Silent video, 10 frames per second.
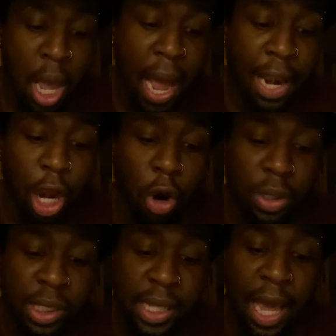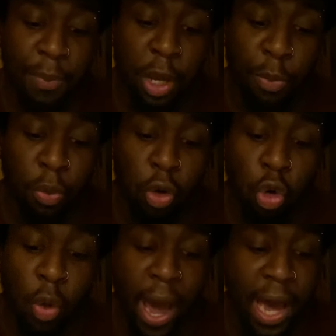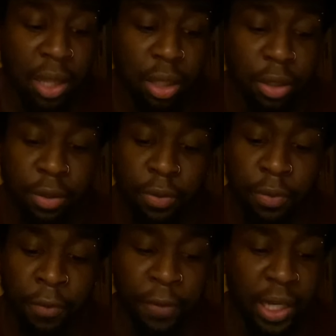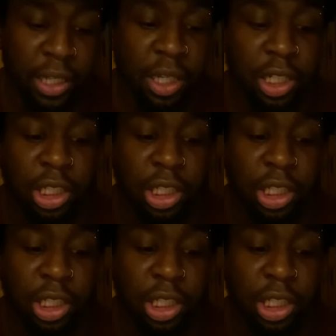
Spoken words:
I noticed that people who had the V